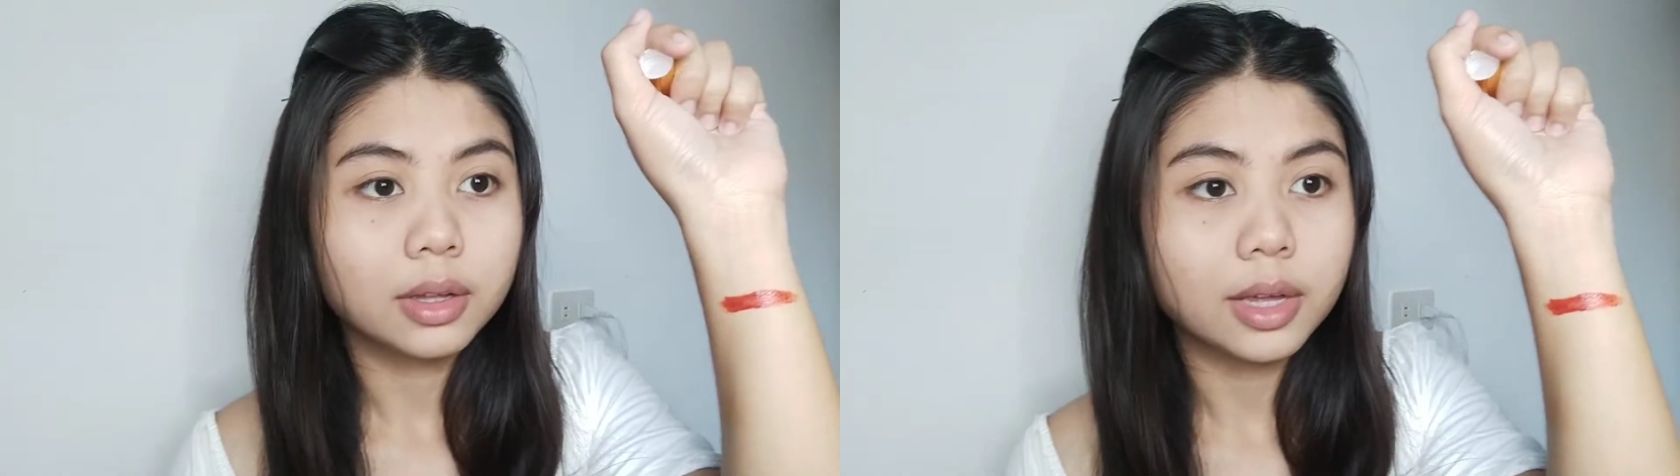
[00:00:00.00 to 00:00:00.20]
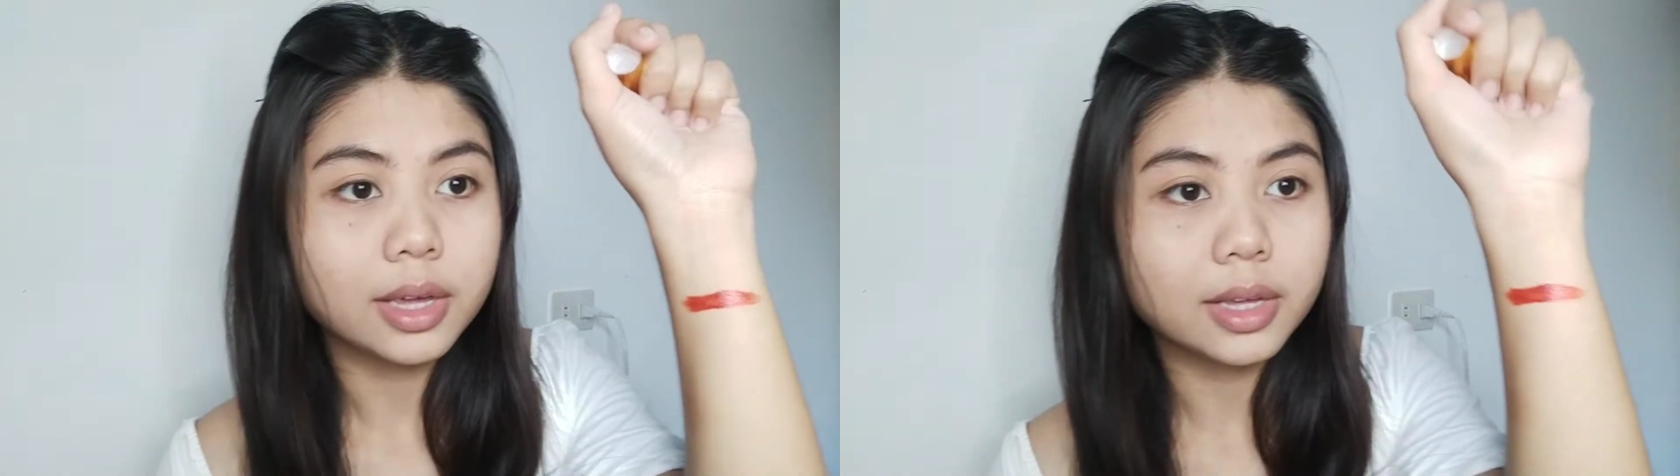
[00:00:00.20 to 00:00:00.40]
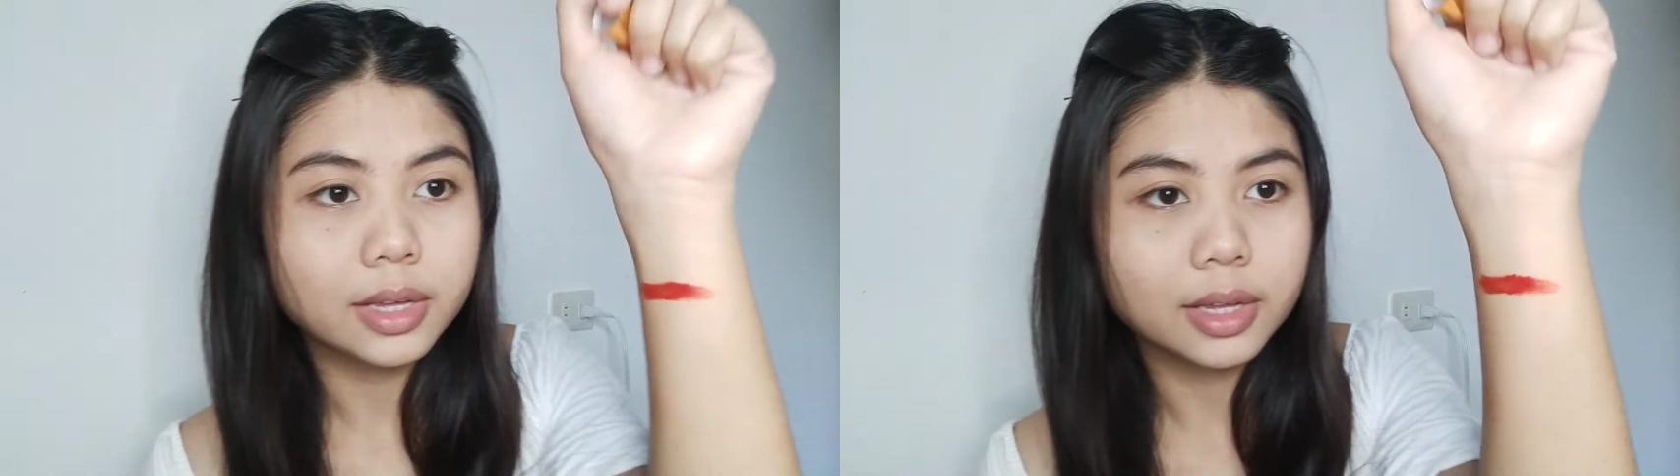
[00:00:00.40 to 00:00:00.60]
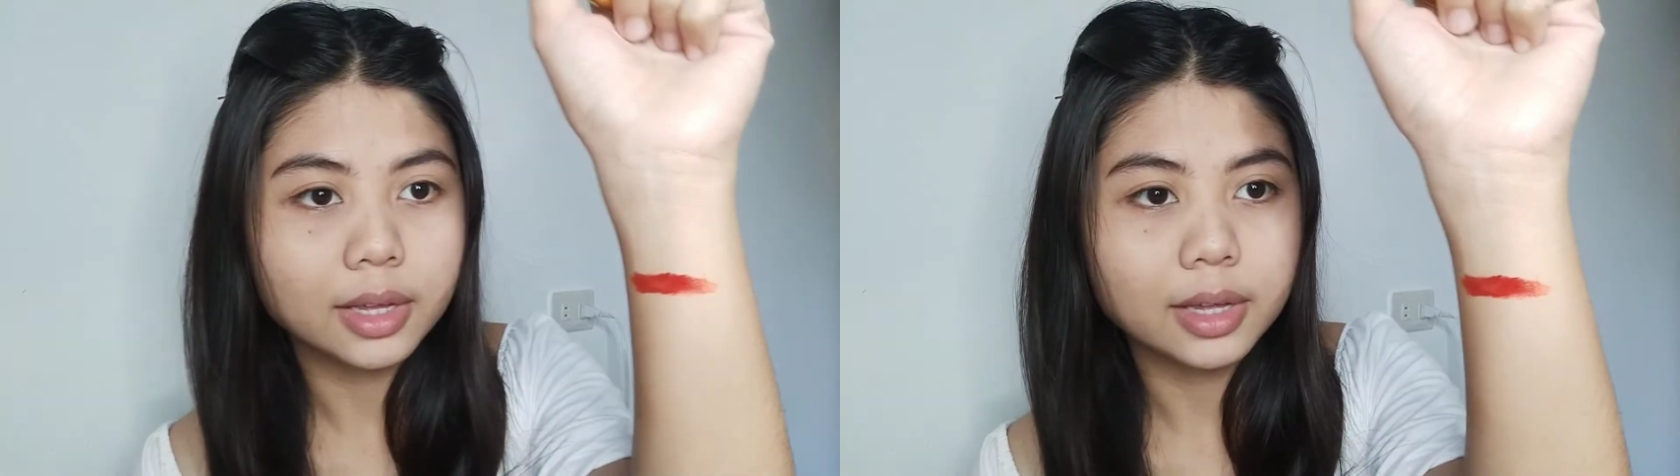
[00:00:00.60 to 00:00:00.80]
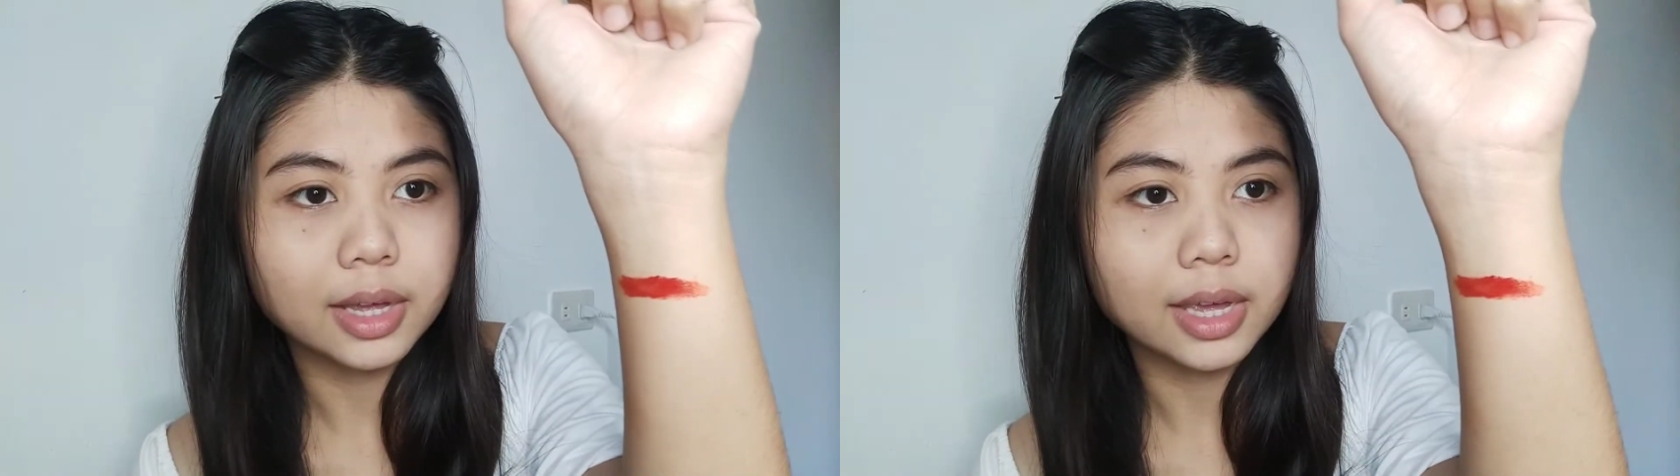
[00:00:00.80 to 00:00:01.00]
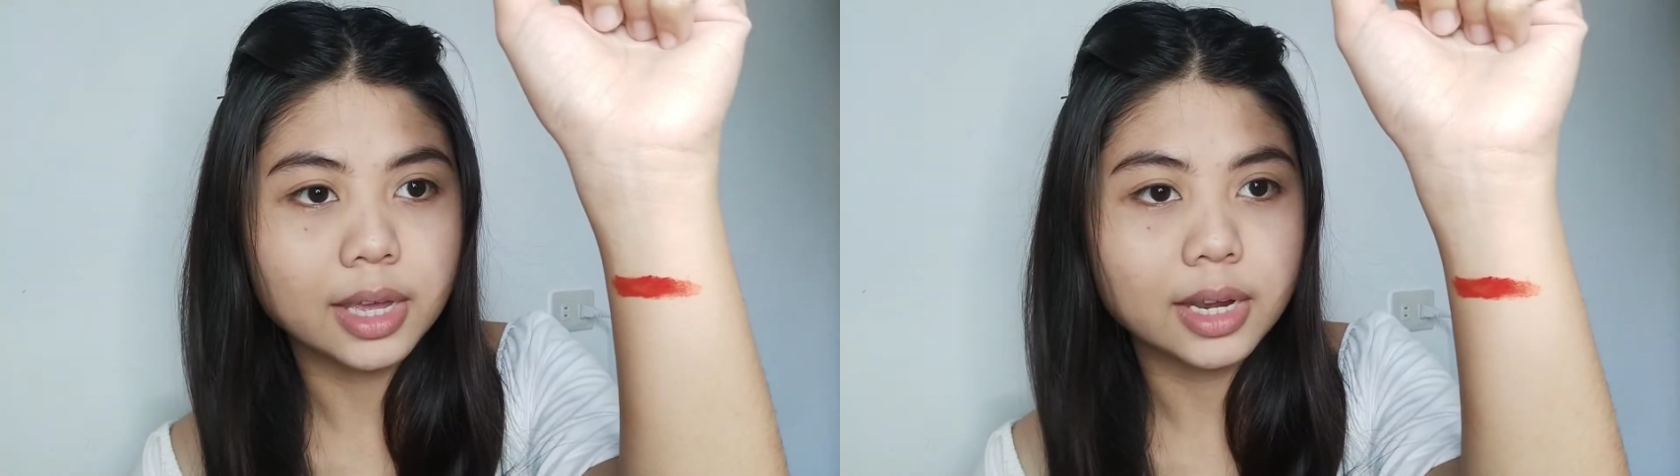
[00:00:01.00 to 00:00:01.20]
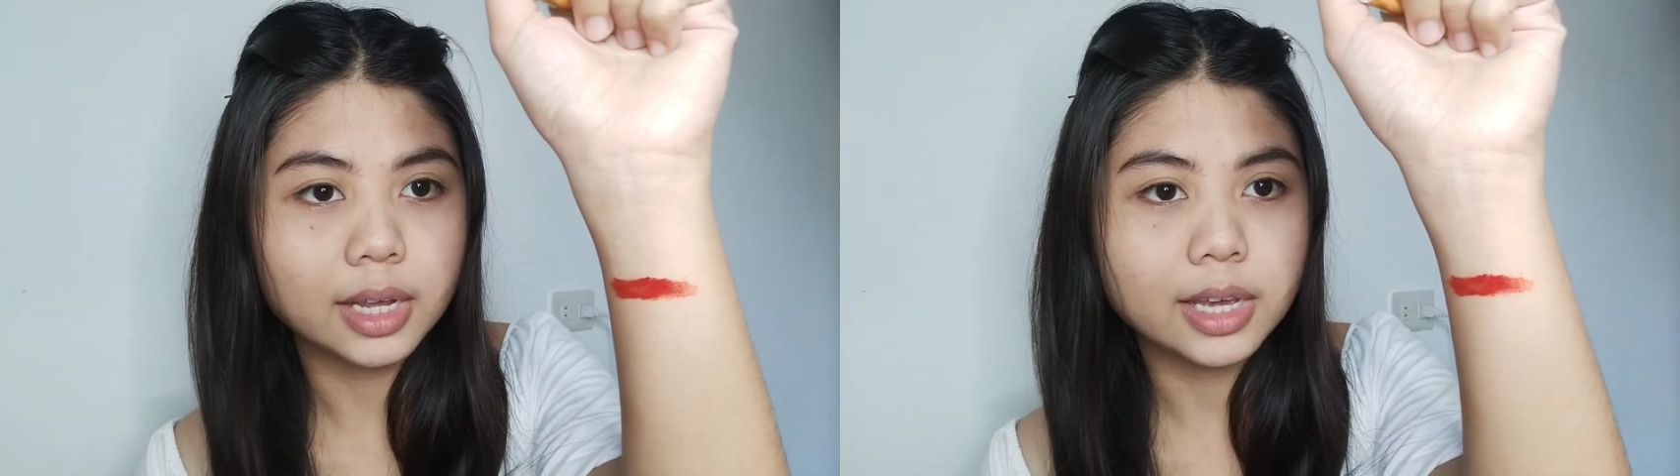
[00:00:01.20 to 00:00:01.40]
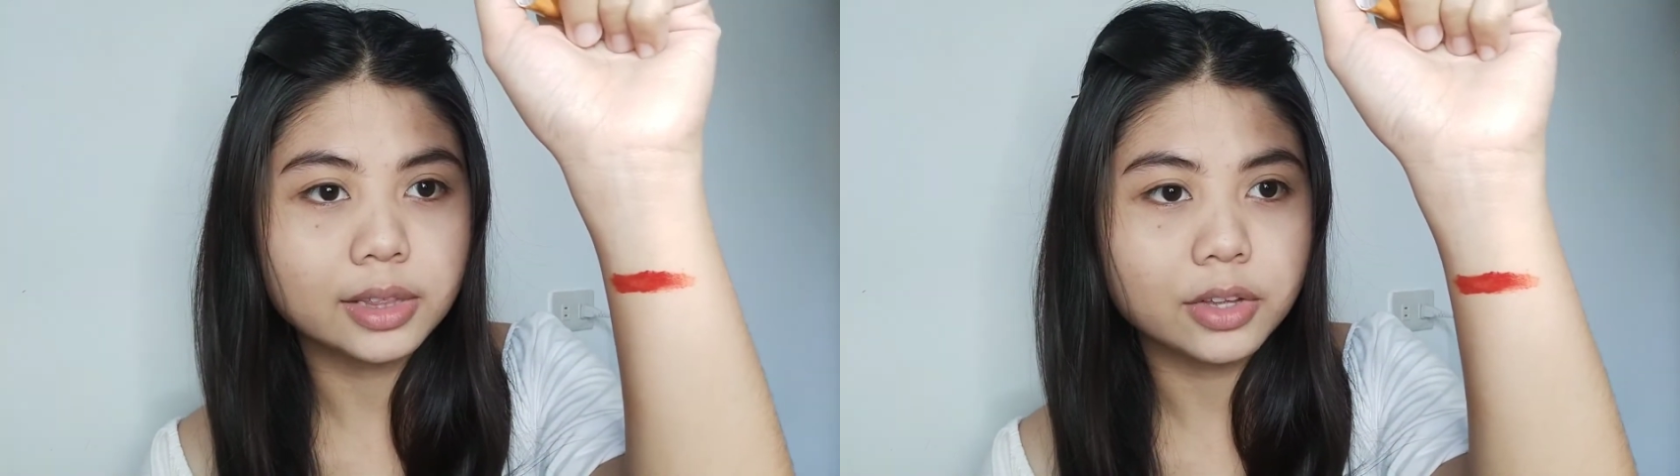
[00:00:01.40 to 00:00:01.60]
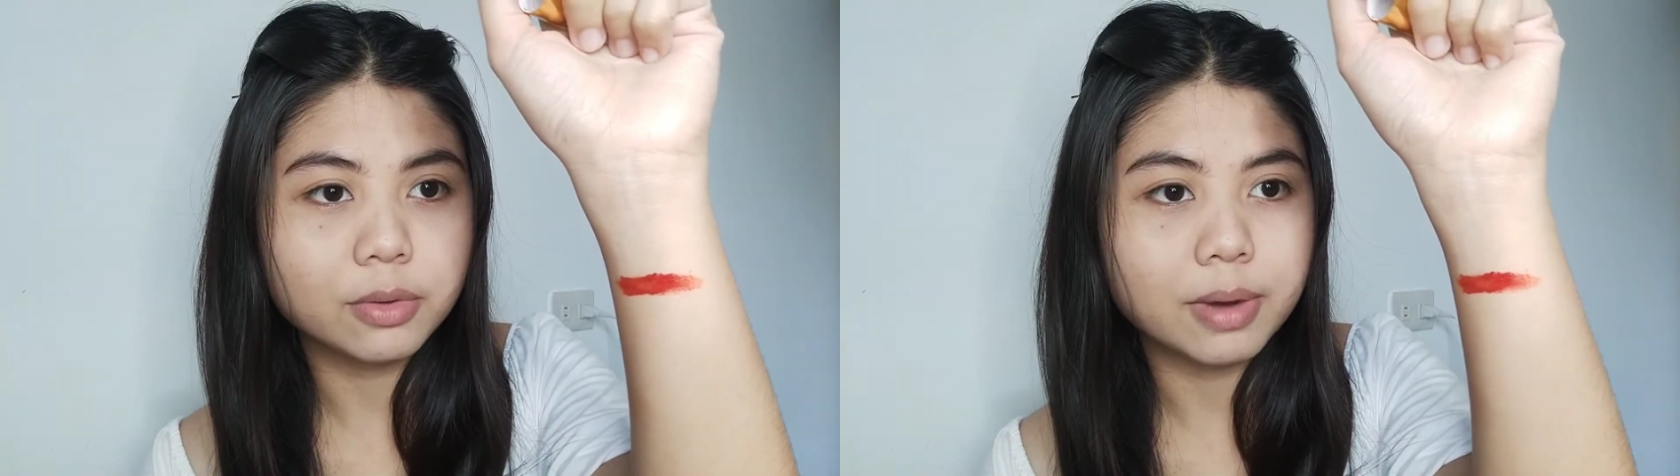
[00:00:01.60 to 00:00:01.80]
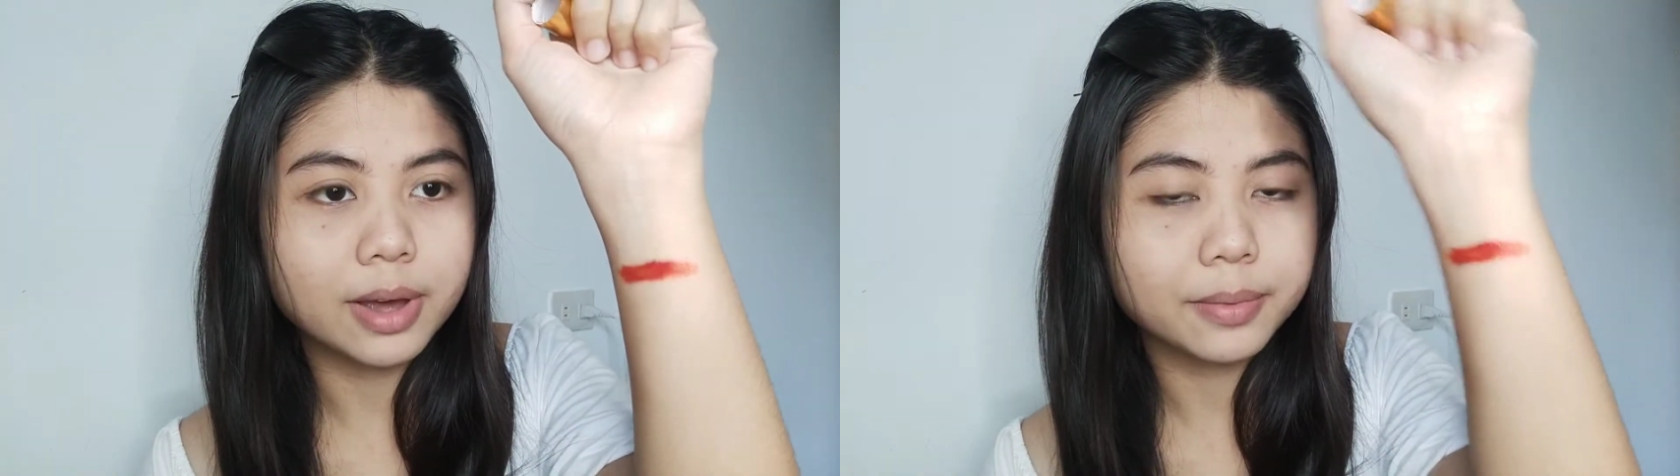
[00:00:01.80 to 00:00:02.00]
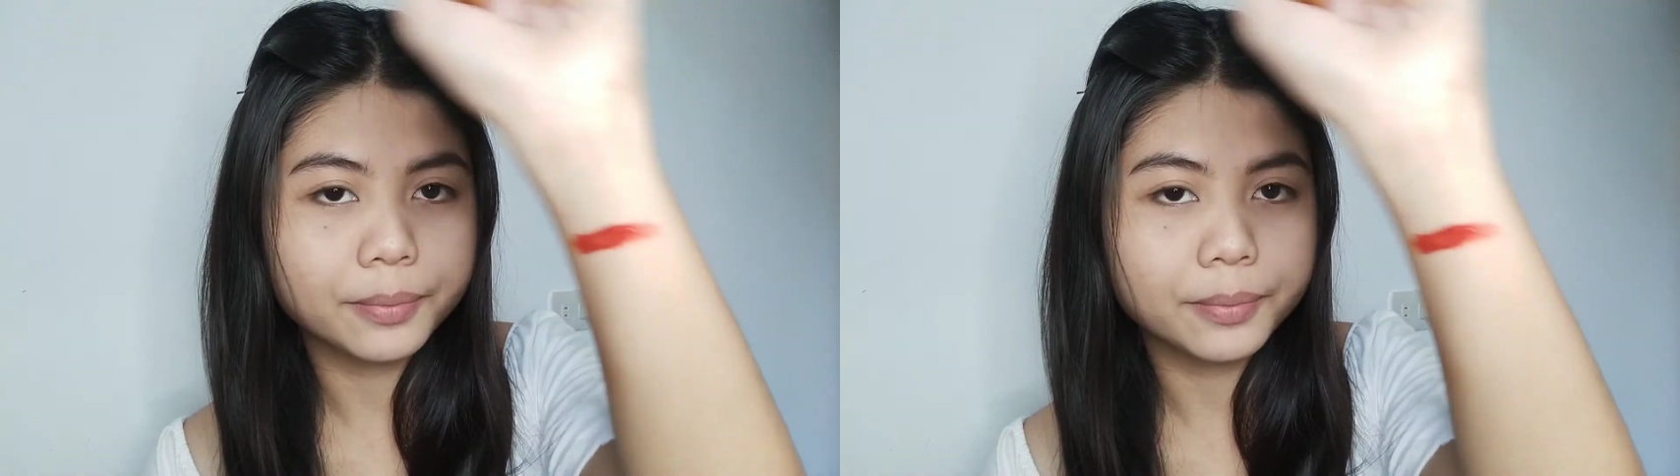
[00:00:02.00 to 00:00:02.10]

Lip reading: Okay. Ayan, nakikita niyo ba?